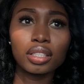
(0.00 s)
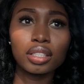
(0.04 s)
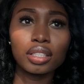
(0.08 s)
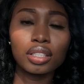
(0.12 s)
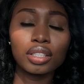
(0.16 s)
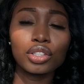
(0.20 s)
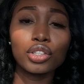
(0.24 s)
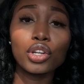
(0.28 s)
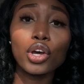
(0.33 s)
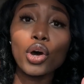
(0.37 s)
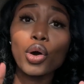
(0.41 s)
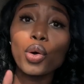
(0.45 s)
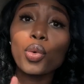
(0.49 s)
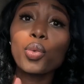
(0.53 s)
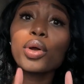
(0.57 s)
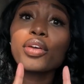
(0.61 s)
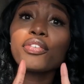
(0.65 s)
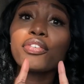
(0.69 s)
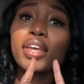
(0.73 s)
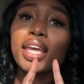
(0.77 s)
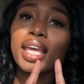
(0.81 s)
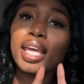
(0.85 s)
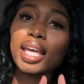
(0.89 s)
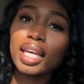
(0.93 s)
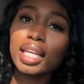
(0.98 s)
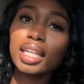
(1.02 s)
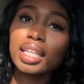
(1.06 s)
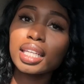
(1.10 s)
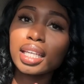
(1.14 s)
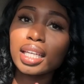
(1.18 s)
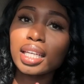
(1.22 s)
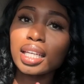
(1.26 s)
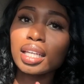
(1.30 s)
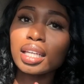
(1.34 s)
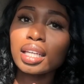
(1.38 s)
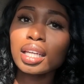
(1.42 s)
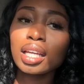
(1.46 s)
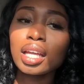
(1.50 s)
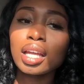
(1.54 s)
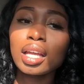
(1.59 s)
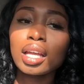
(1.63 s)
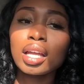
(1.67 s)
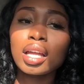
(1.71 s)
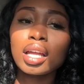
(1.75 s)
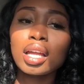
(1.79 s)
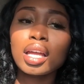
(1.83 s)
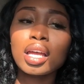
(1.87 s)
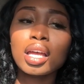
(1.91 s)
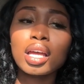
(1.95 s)
No, with healing
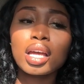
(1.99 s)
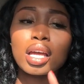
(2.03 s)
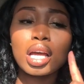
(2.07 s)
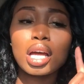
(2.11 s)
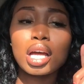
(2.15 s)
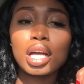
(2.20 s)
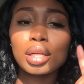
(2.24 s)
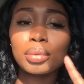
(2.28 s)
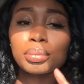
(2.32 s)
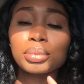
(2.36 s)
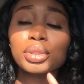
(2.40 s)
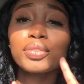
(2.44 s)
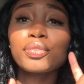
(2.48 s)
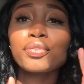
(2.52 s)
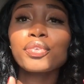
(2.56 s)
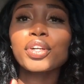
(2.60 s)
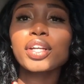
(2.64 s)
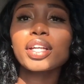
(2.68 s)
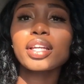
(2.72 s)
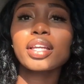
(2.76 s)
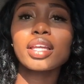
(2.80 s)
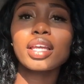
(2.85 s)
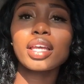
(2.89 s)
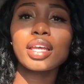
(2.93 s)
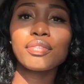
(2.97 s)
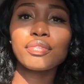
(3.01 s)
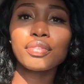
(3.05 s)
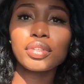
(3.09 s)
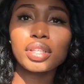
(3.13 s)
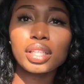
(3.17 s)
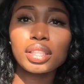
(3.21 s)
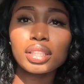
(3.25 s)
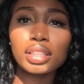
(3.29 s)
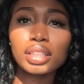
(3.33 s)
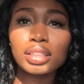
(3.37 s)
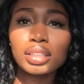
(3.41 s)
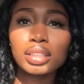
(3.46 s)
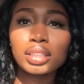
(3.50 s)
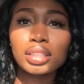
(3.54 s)
comes forgiveness,